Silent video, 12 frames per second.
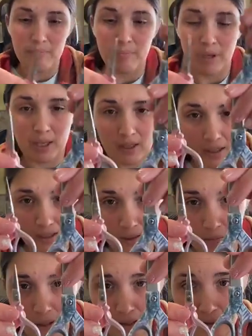big in
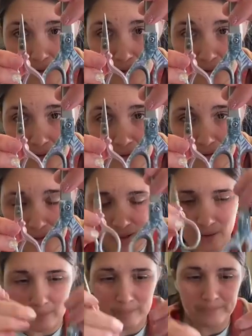comparison.
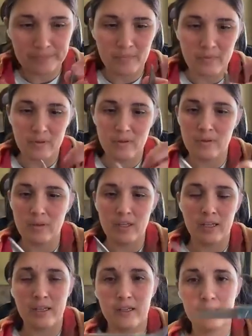So
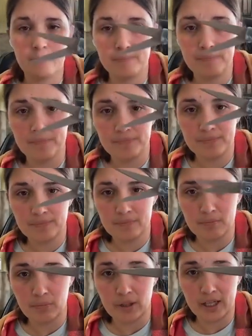the
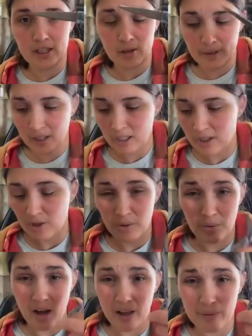blades are bigger.
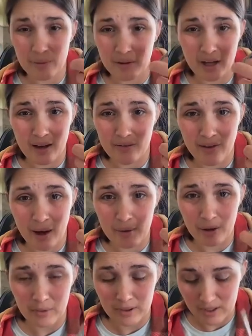So I will cut
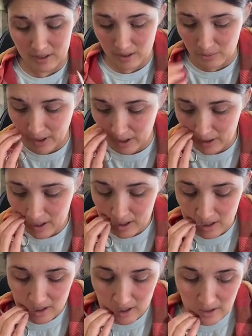fabric with these as well.
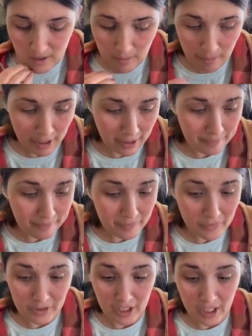But
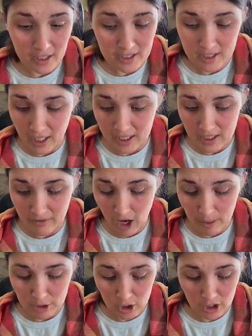there is tons of
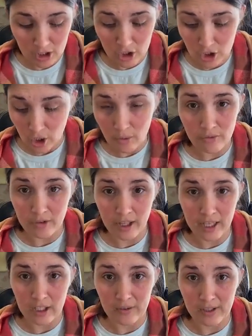options. Don't feel
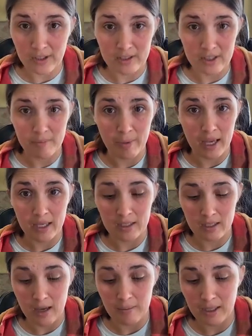like you need to
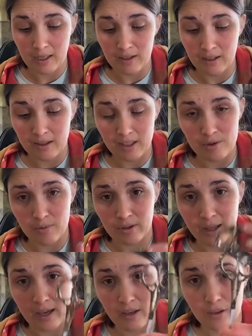spend, I mean, I think these were
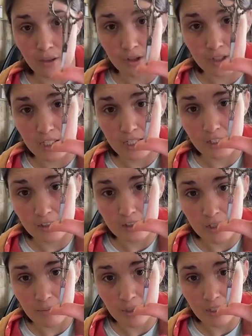like $13 or
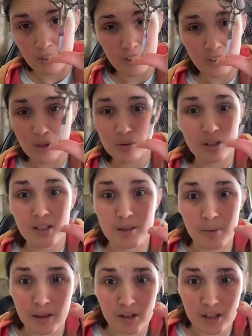something. You don't need to
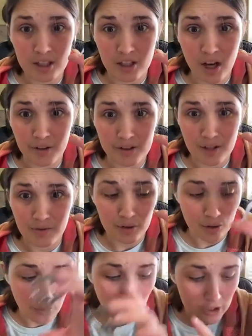spend $13 if you
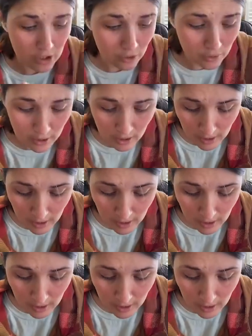don't want to.